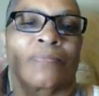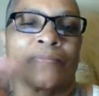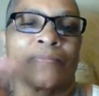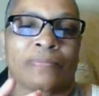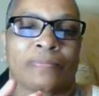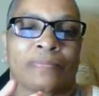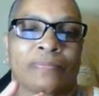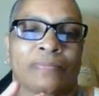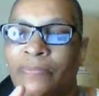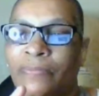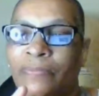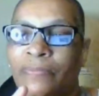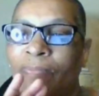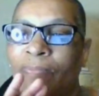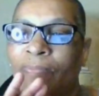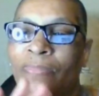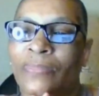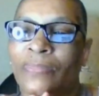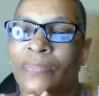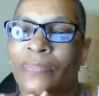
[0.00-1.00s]
Oh,
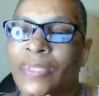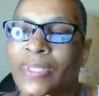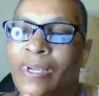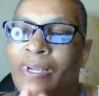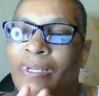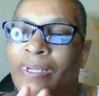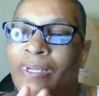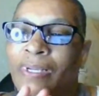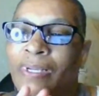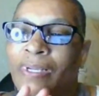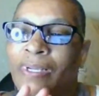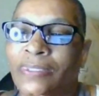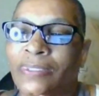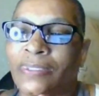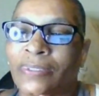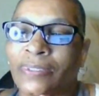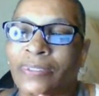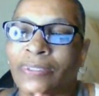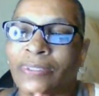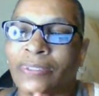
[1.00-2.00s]
okay, Miss Beverly.
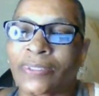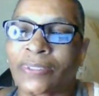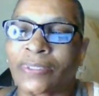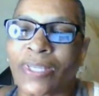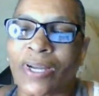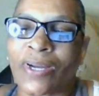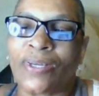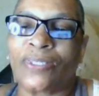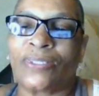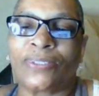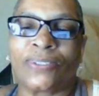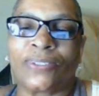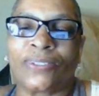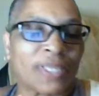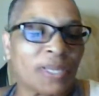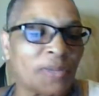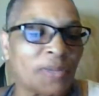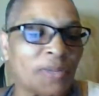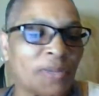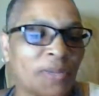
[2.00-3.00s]
We're glad to see
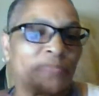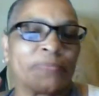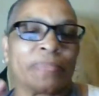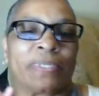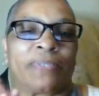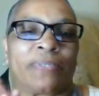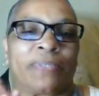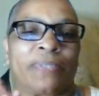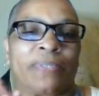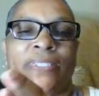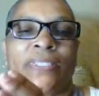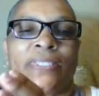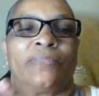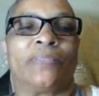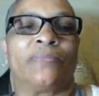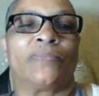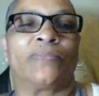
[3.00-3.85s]
you. Glad to see you.